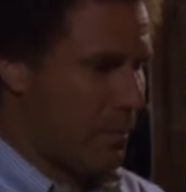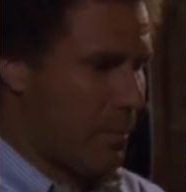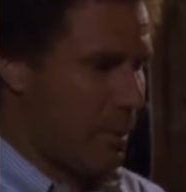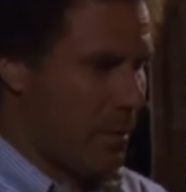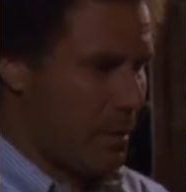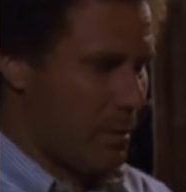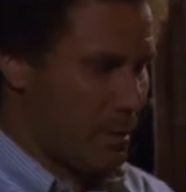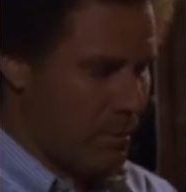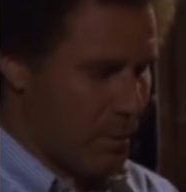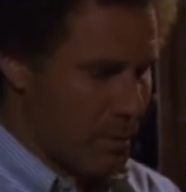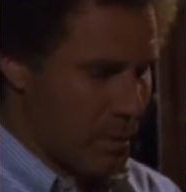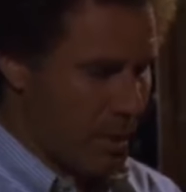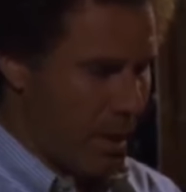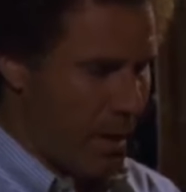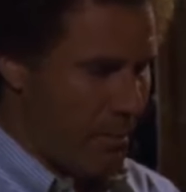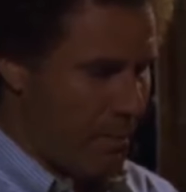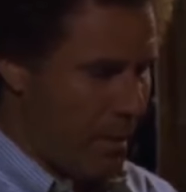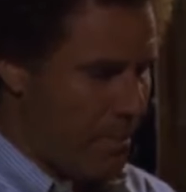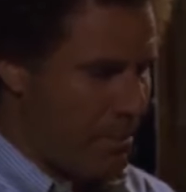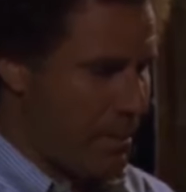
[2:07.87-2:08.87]
summer was
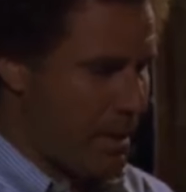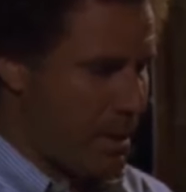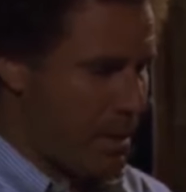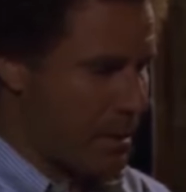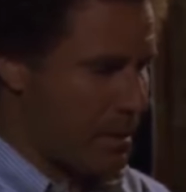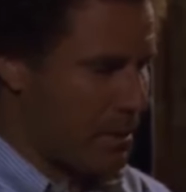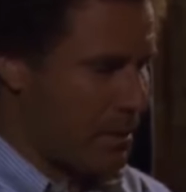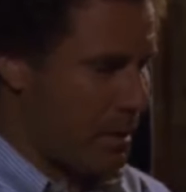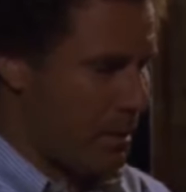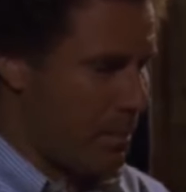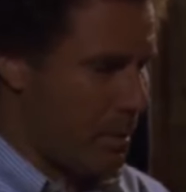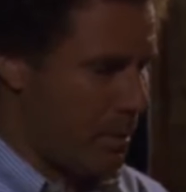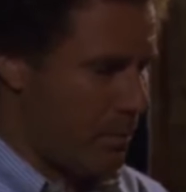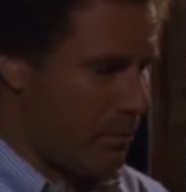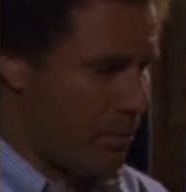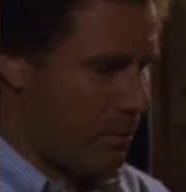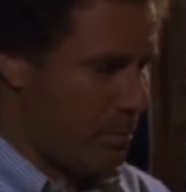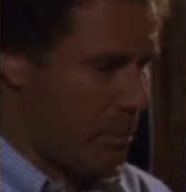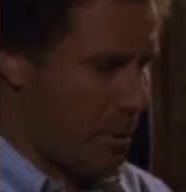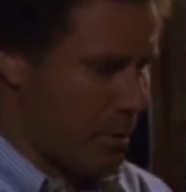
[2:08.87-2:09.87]
like my biggest summer
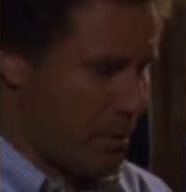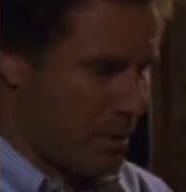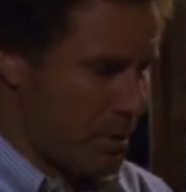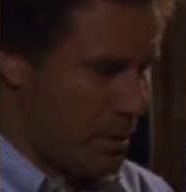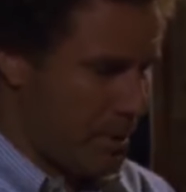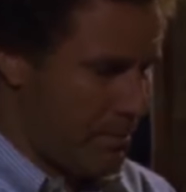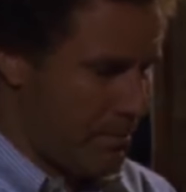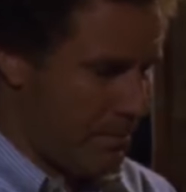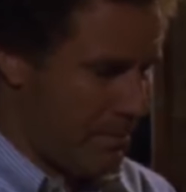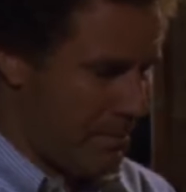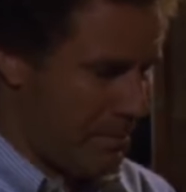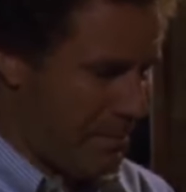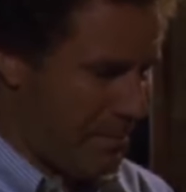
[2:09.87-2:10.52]
for pussy.